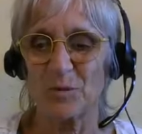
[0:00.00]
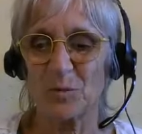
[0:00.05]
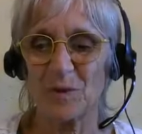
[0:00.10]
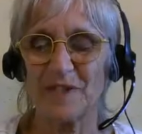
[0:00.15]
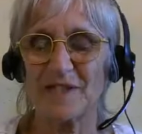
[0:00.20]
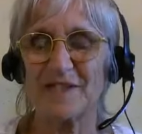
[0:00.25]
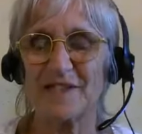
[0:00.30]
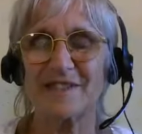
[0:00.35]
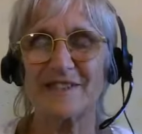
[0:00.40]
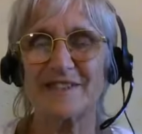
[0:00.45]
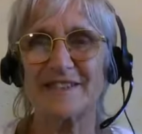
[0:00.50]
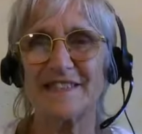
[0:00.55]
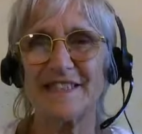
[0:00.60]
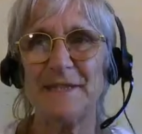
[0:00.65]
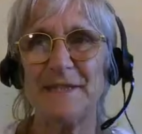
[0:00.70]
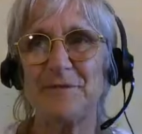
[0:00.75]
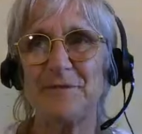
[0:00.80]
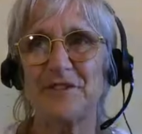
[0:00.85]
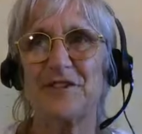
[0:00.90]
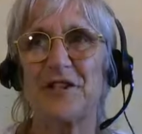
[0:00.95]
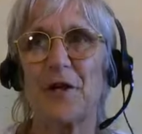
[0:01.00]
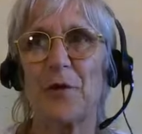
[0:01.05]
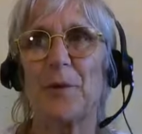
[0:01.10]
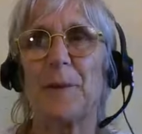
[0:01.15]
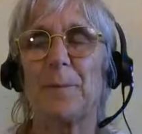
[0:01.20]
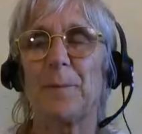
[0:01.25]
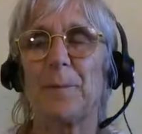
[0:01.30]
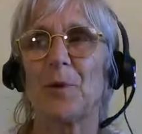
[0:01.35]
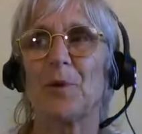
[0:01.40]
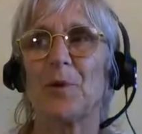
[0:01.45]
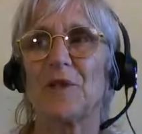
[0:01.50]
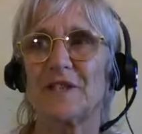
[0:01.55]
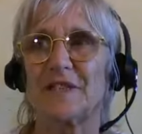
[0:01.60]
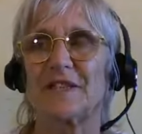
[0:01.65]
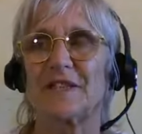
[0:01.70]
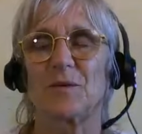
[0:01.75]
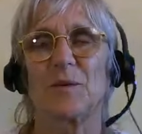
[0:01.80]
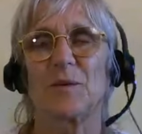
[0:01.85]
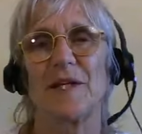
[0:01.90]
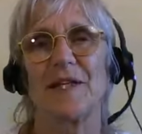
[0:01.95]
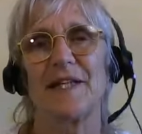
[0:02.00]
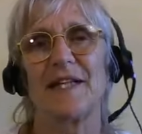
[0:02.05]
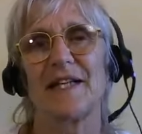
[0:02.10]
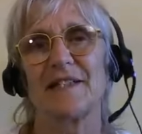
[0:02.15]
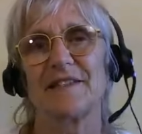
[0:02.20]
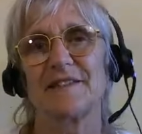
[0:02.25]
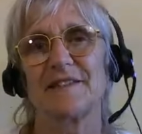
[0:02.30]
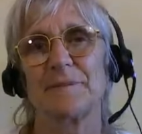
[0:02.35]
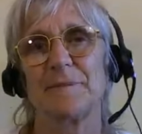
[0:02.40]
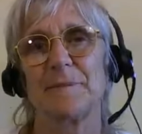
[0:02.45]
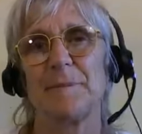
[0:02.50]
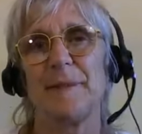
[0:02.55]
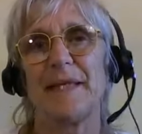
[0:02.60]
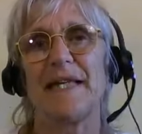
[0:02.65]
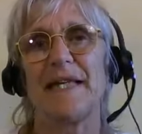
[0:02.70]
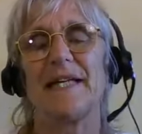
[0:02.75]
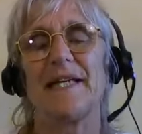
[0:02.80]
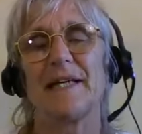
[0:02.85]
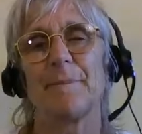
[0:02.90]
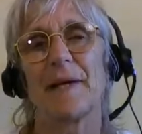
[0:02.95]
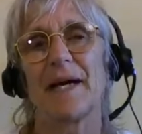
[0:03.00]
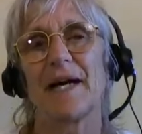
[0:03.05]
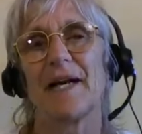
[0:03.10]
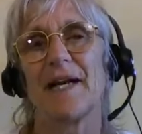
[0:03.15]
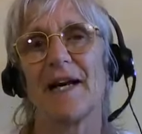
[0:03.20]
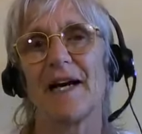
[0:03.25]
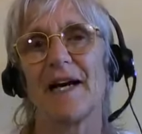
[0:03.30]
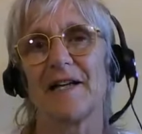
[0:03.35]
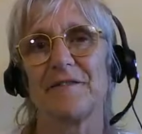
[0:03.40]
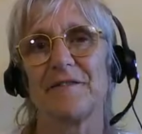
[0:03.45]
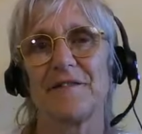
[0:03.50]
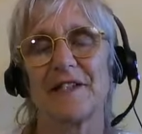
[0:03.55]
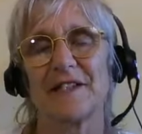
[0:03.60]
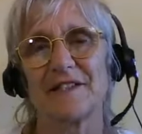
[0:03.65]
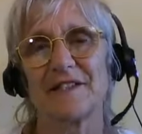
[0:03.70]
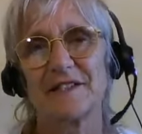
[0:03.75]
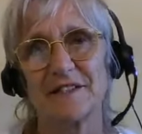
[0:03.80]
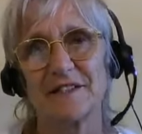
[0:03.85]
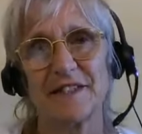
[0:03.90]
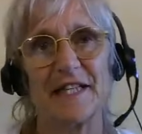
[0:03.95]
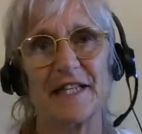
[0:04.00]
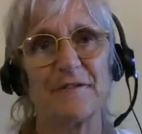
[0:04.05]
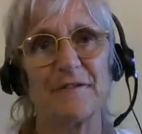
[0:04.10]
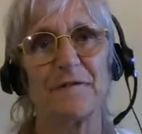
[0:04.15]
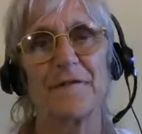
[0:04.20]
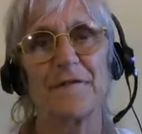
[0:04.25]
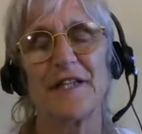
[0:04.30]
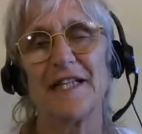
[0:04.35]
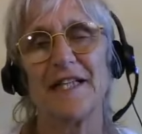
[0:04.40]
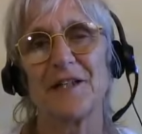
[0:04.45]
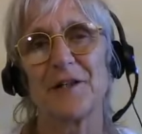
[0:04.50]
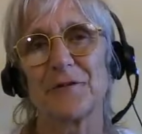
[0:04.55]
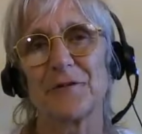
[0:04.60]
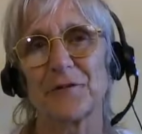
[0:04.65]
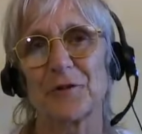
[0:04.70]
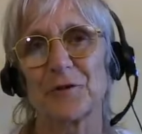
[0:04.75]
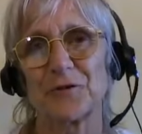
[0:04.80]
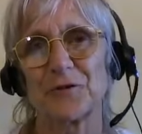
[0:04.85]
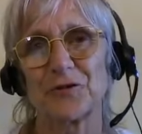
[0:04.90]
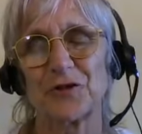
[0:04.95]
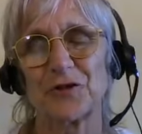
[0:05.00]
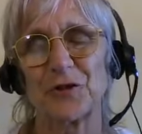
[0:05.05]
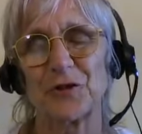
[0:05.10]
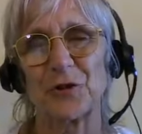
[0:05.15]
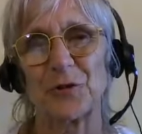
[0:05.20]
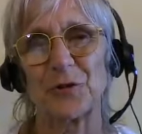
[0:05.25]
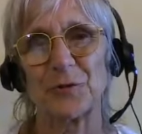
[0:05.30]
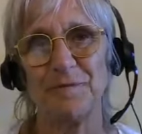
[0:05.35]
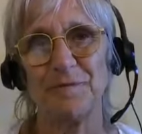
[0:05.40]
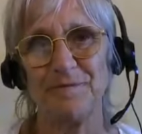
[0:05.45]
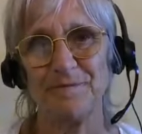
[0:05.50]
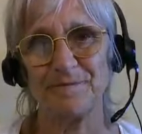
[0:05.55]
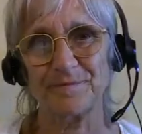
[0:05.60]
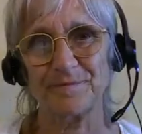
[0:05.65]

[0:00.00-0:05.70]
what seems so important when there's me and my life, there's that feeling of control.